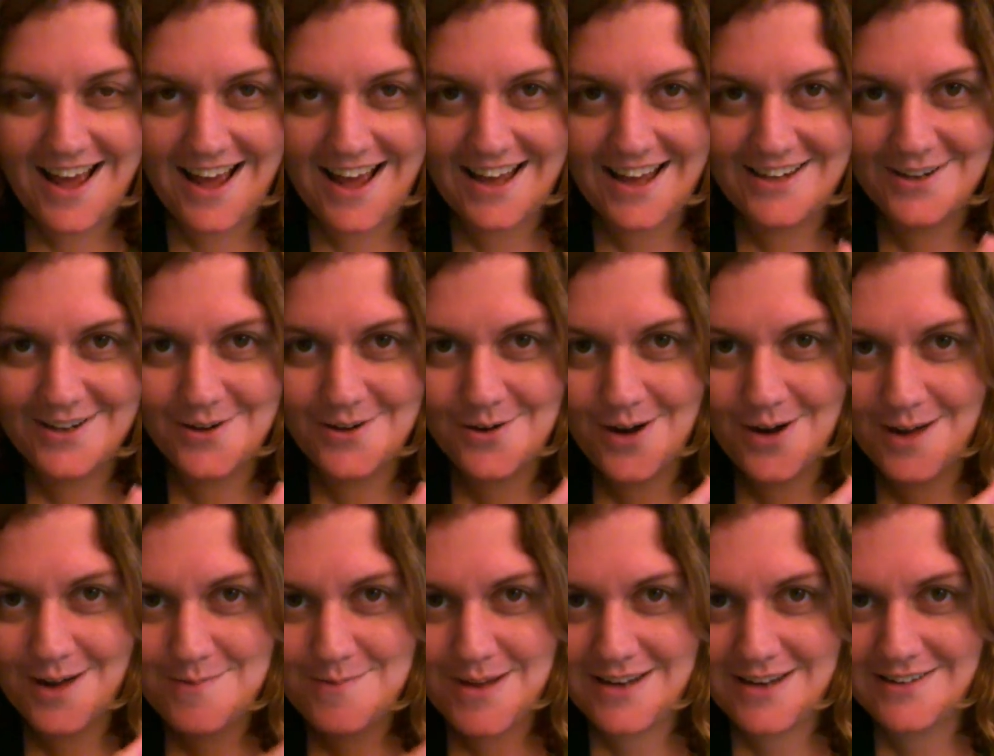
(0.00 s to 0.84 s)
I know
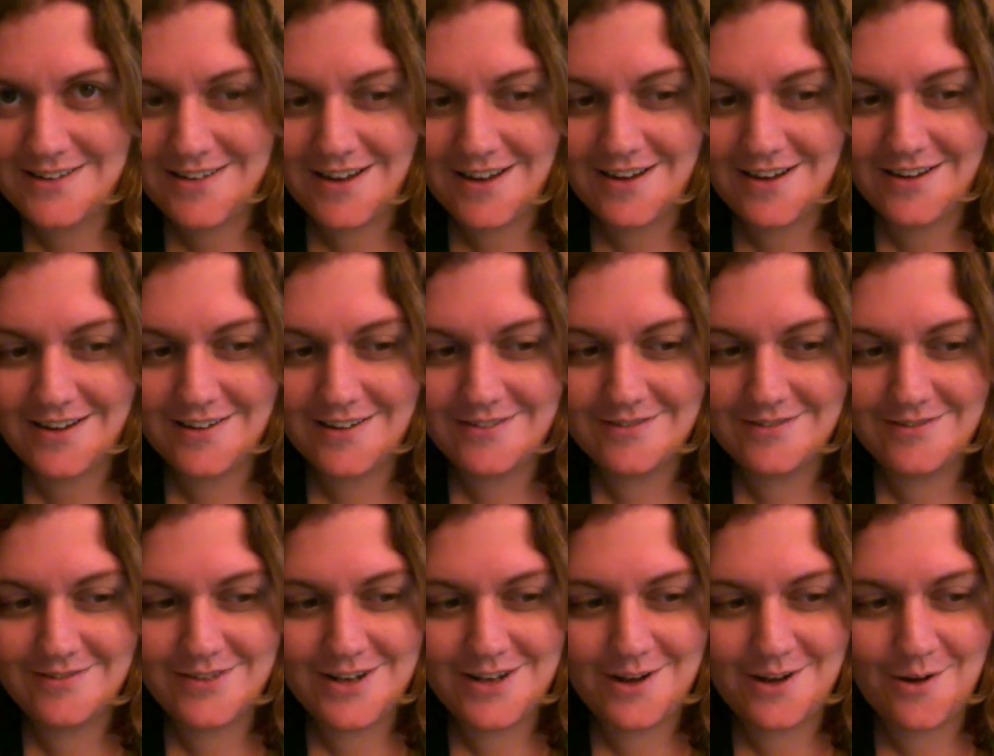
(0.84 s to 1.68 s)
I made
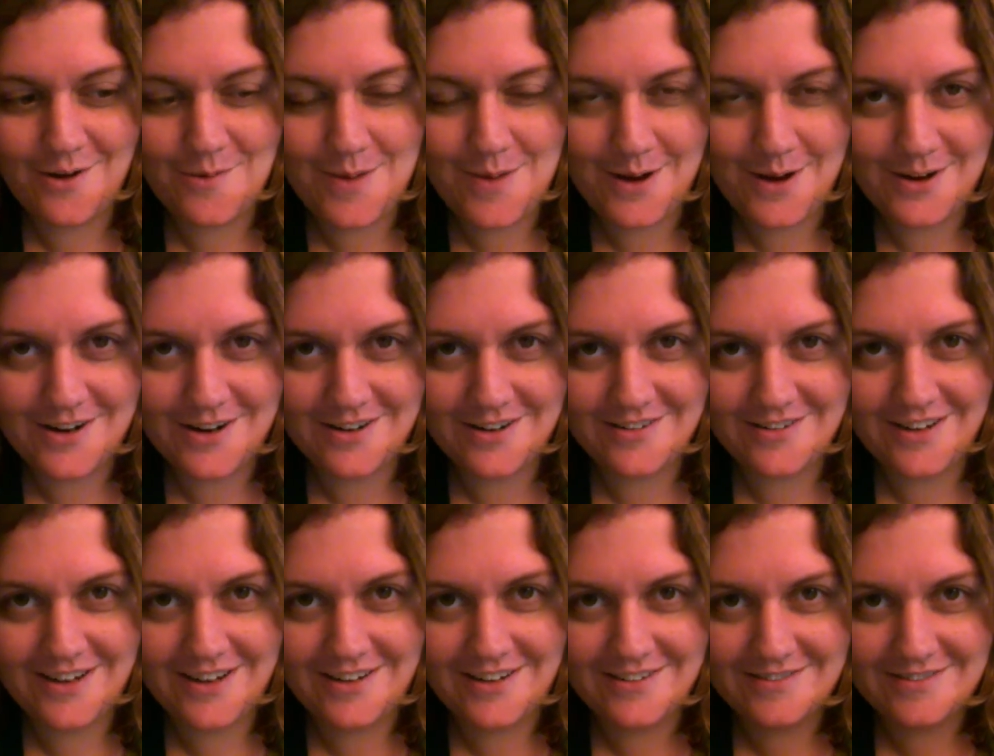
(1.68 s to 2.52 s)
a video about
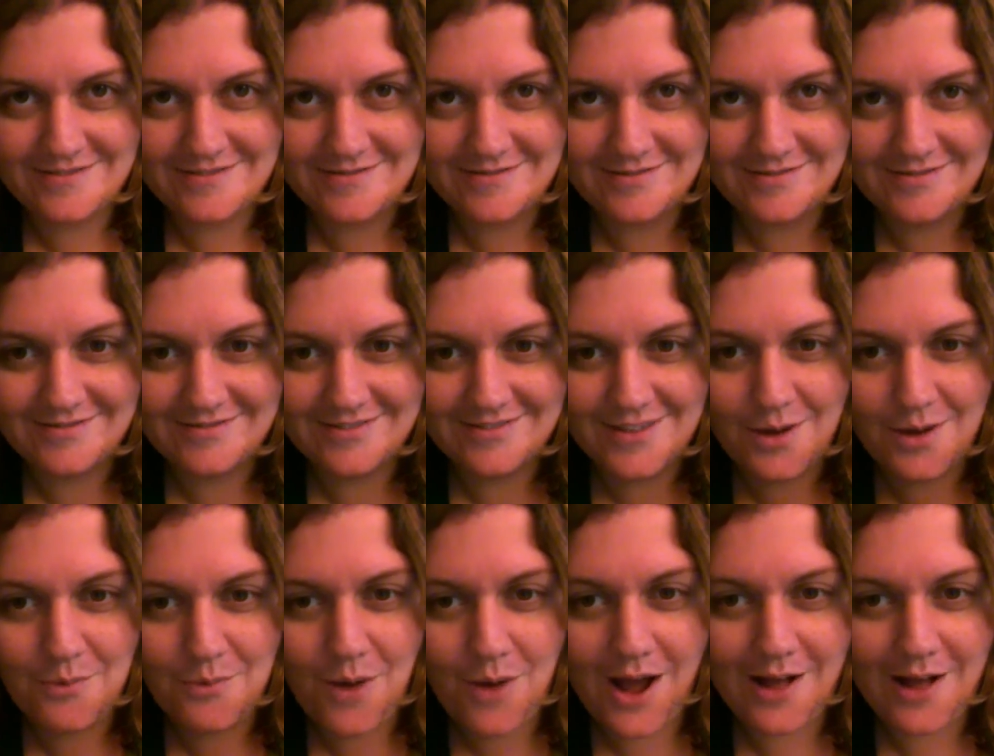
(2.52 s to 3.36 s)
her like
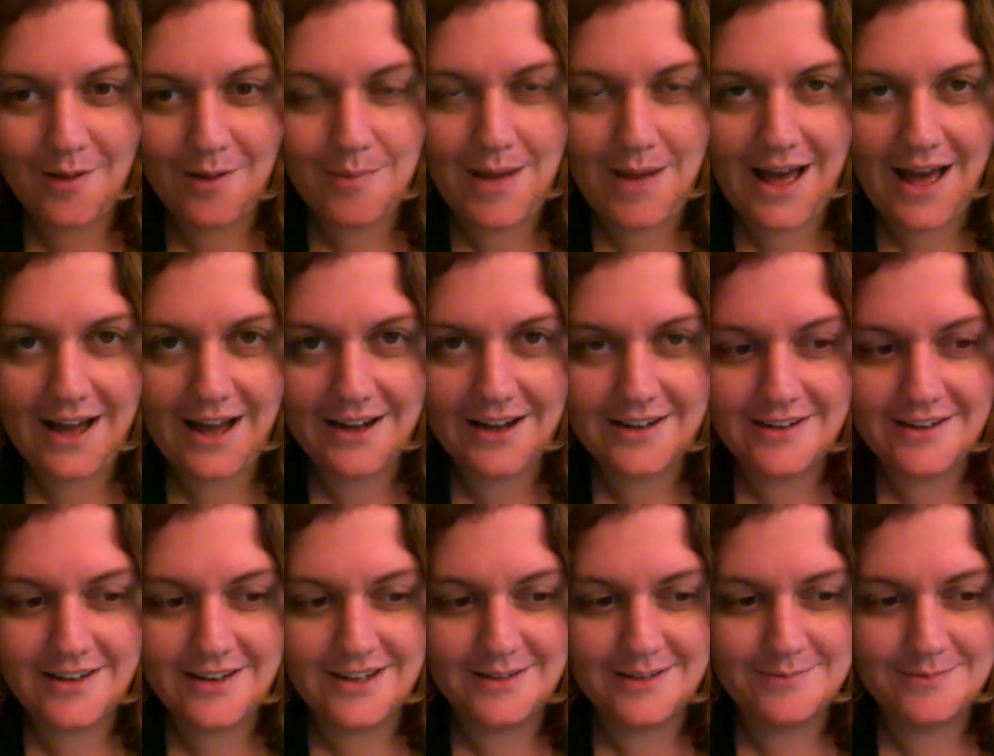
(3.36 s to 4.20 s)
a while
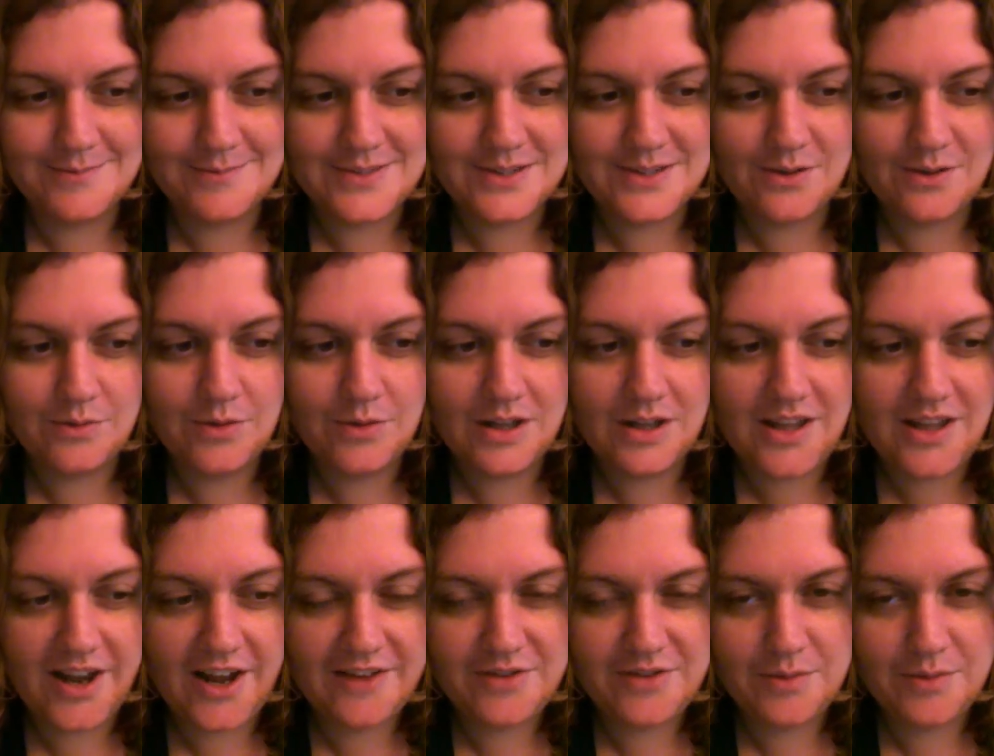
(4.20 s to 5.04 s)
back, um, so
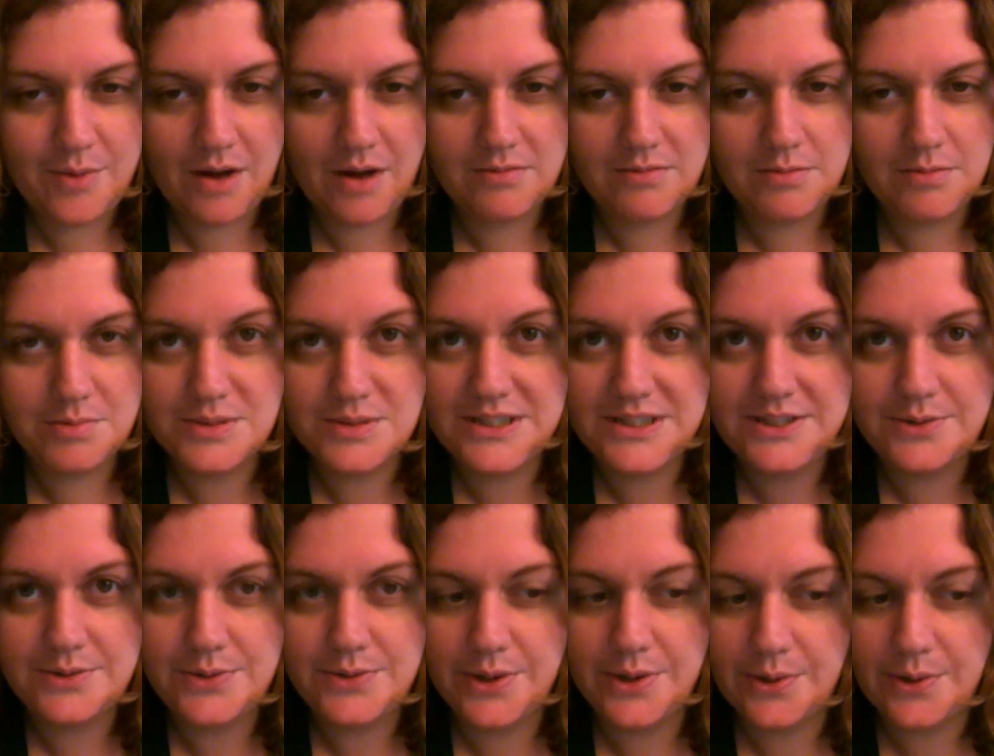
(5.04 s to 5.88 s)
a lot of you
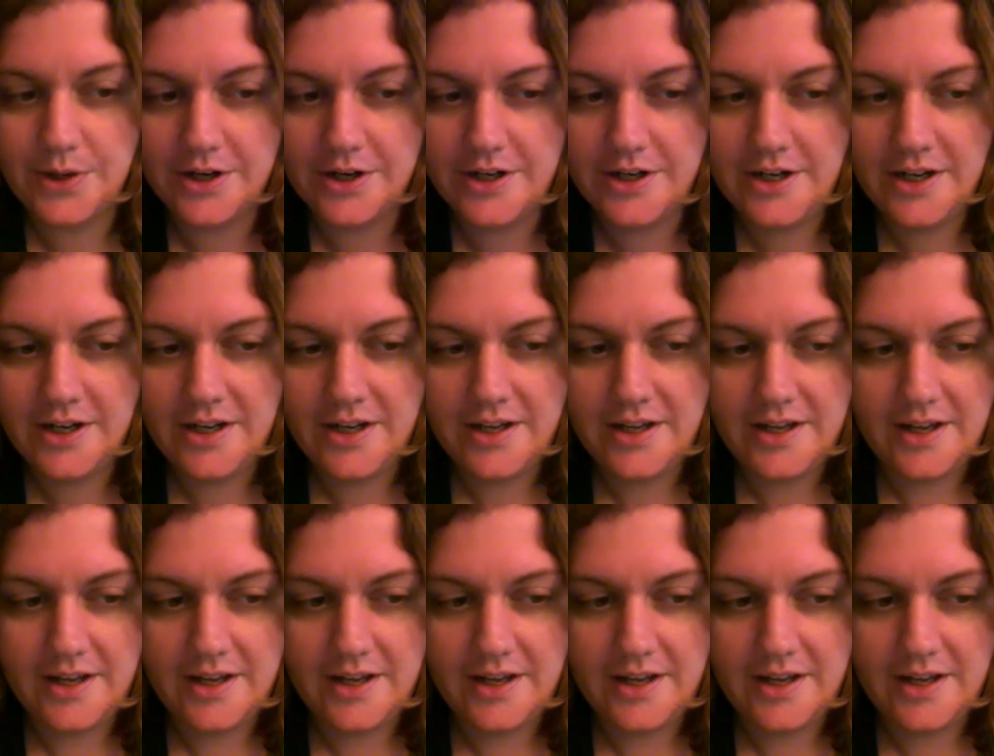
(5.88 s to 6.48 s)
probably do know her.